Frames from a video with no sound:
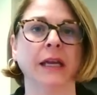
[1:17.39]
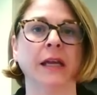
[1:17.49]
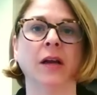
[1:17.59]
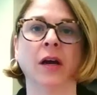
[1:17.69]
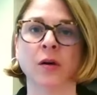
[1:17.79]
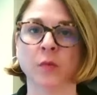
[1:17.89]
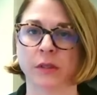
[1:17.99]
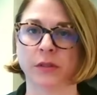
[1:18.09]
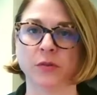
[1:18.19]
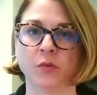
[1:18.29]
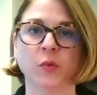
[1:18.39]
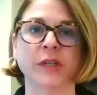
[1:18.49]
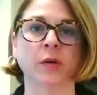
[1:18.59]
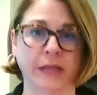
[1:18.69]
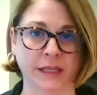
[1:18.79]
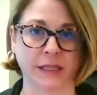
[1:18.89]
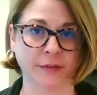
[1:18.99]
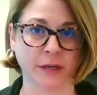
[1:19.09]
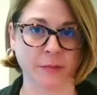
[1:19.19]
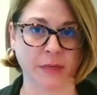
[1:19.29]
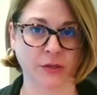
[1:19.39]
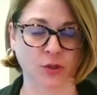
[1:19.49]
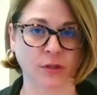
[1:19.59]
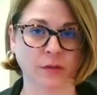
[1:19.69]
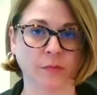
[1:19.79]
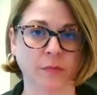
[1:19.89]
In our world, we don't like that very much